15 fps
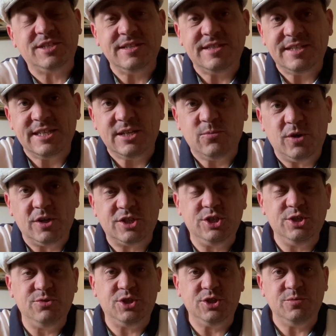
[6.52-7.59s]
the Works
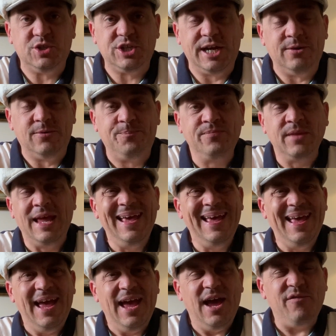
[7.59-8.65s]
YouTube channel.
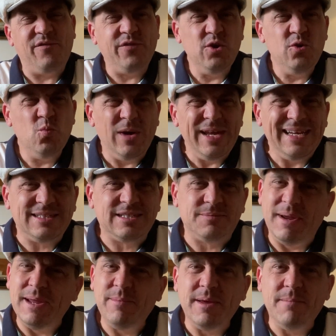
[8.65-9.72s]
A few weeks,
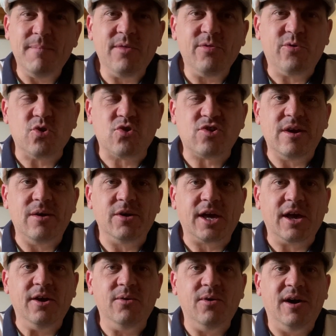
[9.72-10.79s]
maybe a month or so
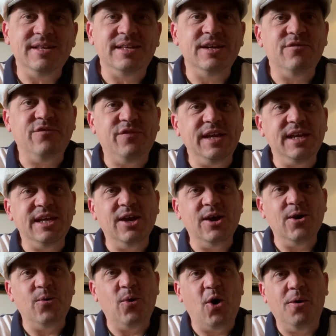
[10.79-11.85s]
ago, I did a
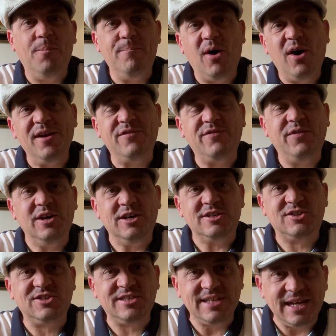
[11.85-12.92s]
video on my
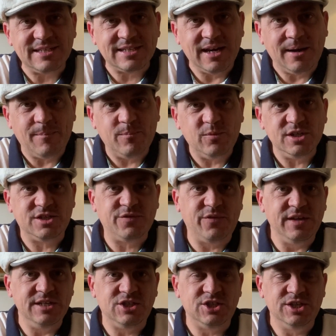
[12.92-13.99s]
first setup which
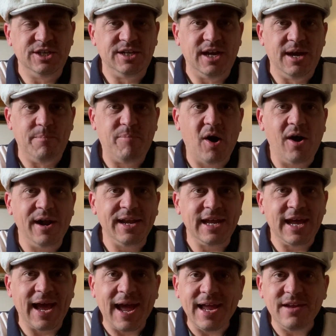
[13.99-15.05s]
featured a
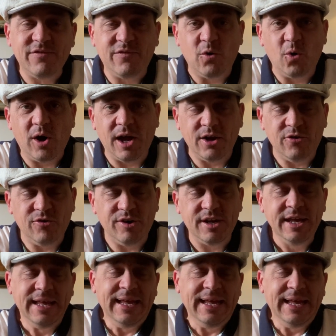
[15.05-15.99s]
Pioneer A400